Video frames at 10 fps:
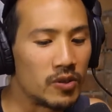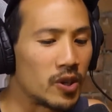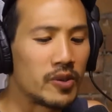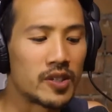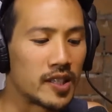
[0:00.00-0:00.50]
you
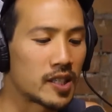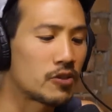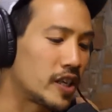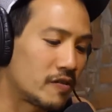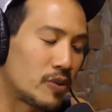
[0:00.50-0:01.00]
go into this
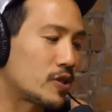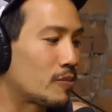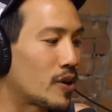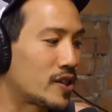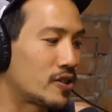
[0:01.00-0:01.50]
creative
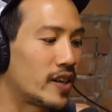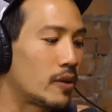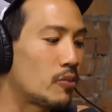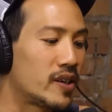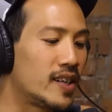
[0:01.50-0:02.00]
brainstorm process, are
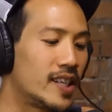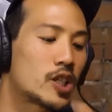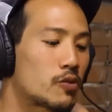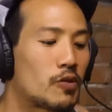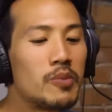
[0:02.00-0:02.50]
like, well, let's
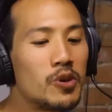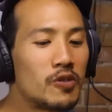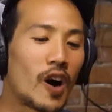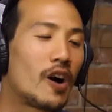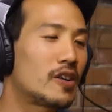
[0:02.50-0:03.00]
just
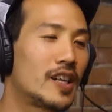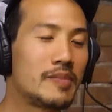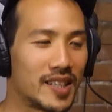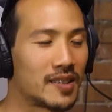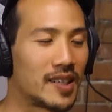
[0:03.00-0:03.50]
remove all
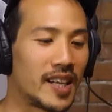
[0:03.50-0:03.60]
limits.